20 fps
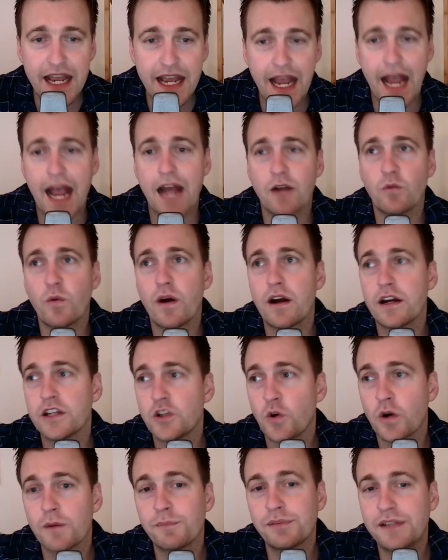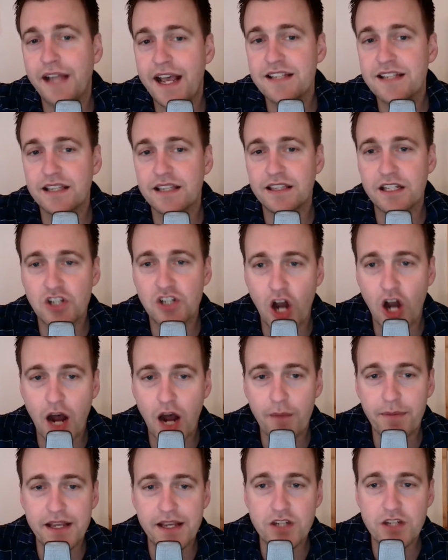and where your place at the
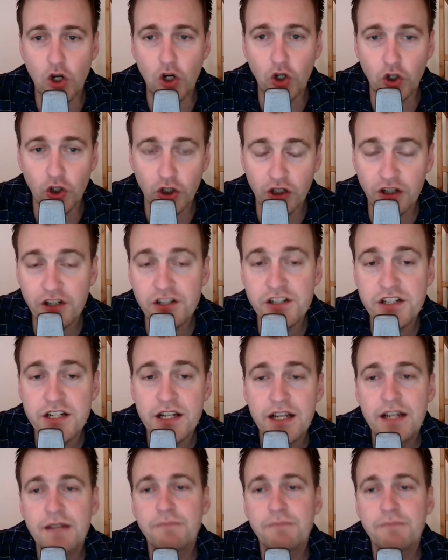top is earned